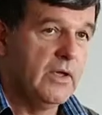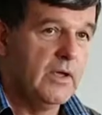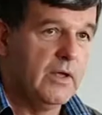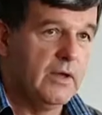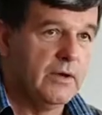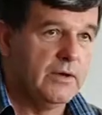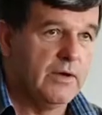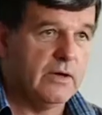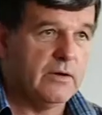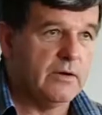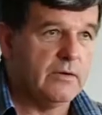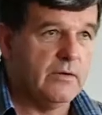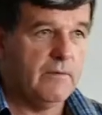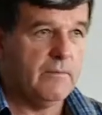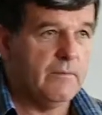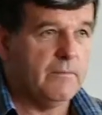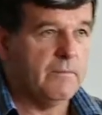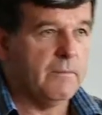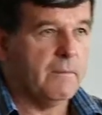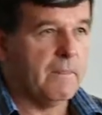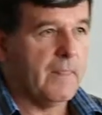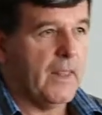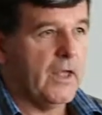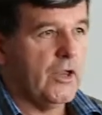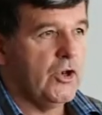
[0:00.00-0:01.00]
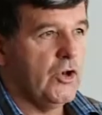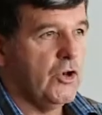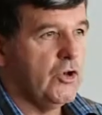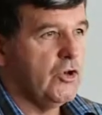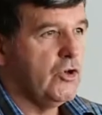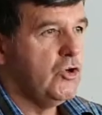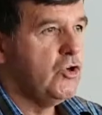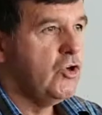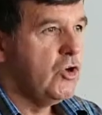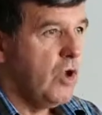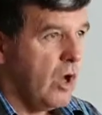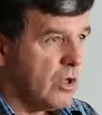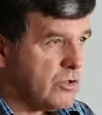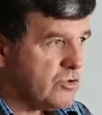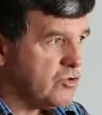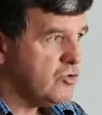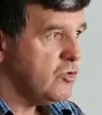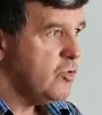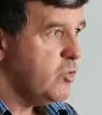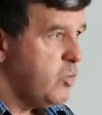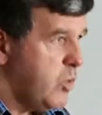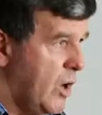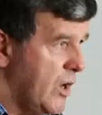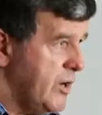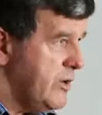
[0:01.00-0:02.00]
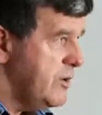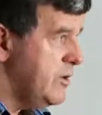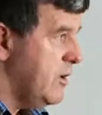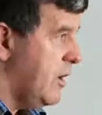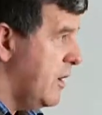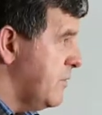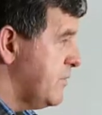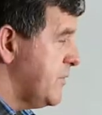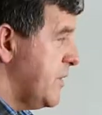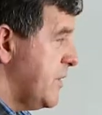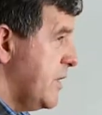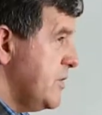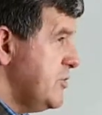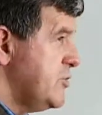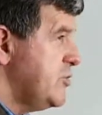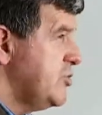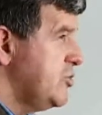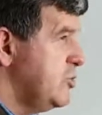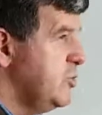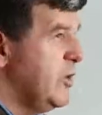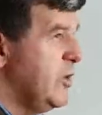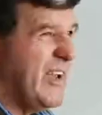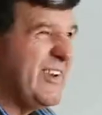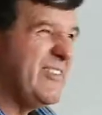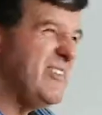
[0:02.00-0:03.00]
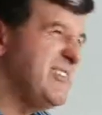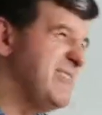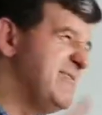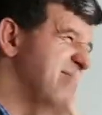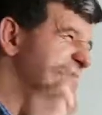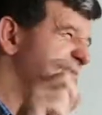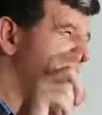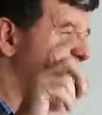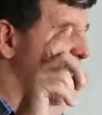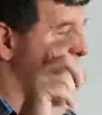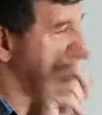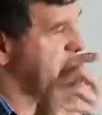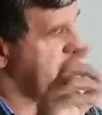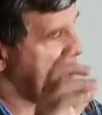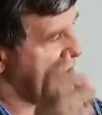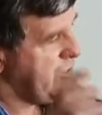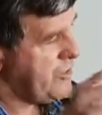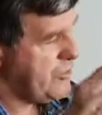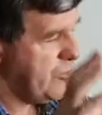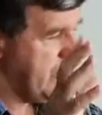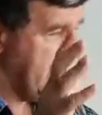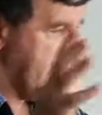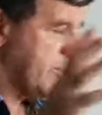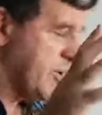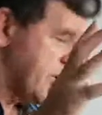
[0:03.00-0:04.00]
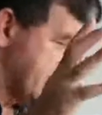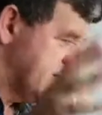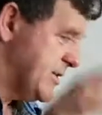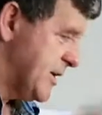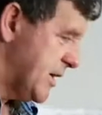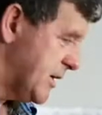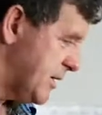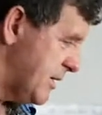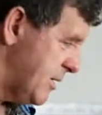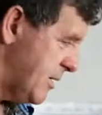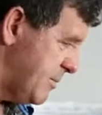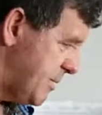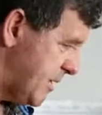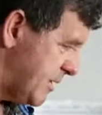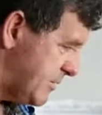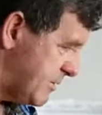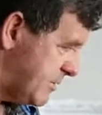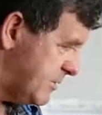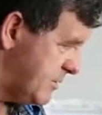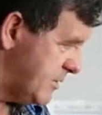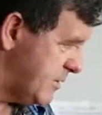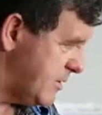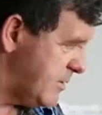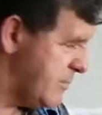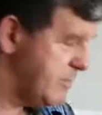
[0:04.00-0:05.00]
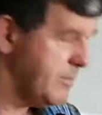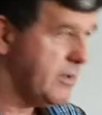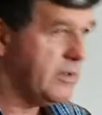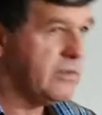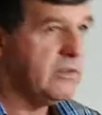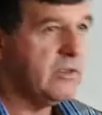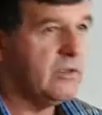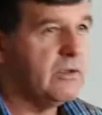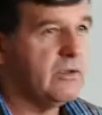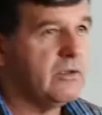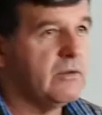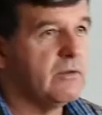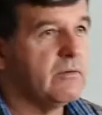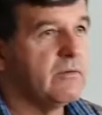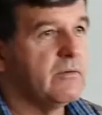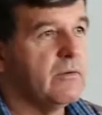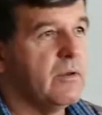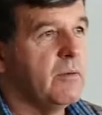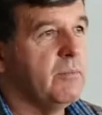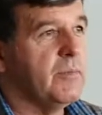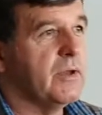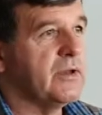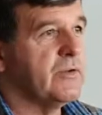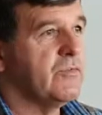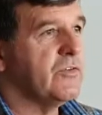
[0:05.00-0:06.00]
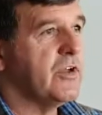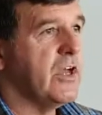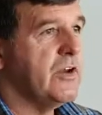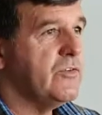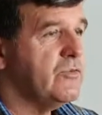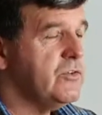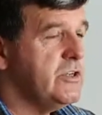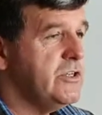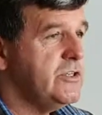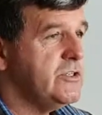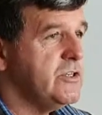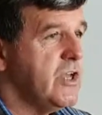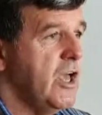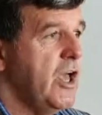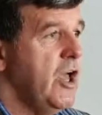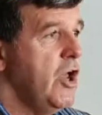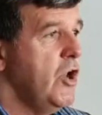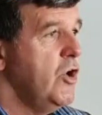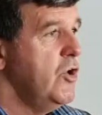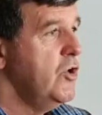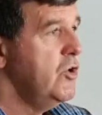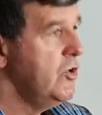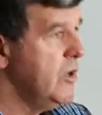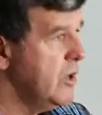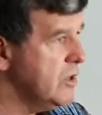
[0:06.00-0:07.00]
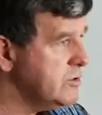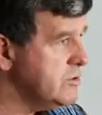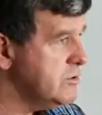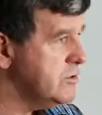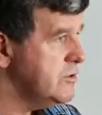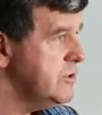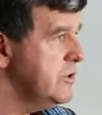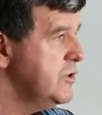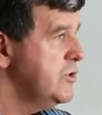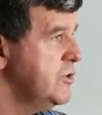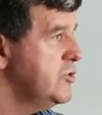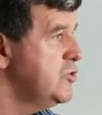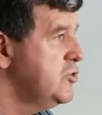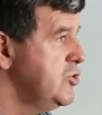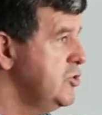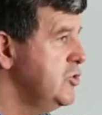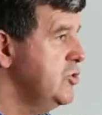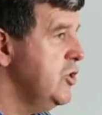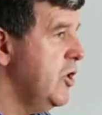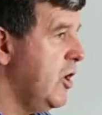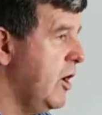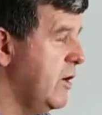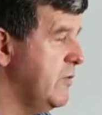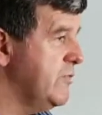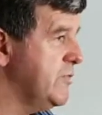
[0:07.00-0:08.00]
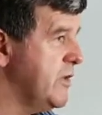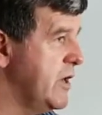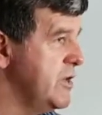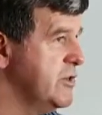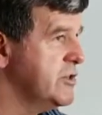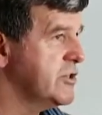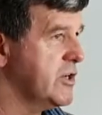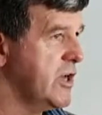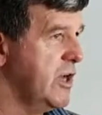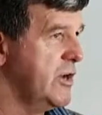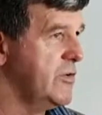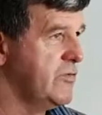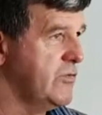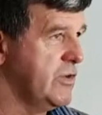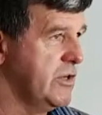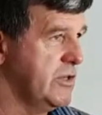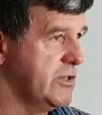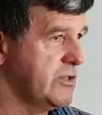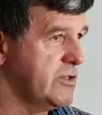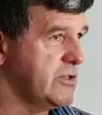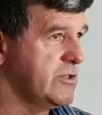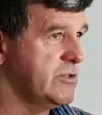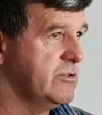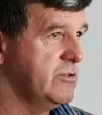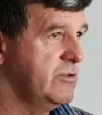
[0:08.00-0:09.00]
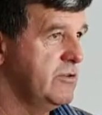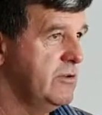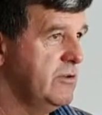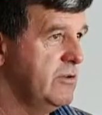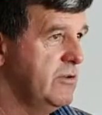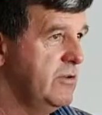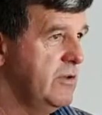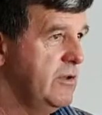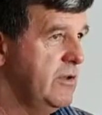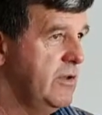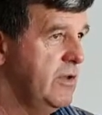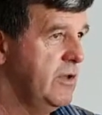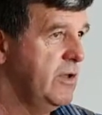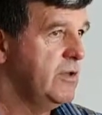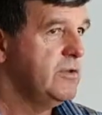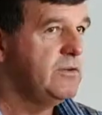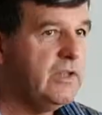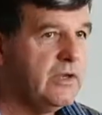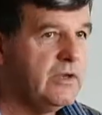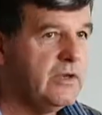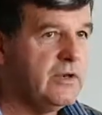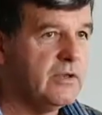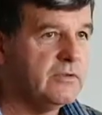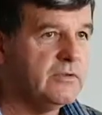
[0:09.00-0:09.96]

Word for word: Now, not one of those 253, I'm not exactly about the, the amount of countries, not two of those countries did it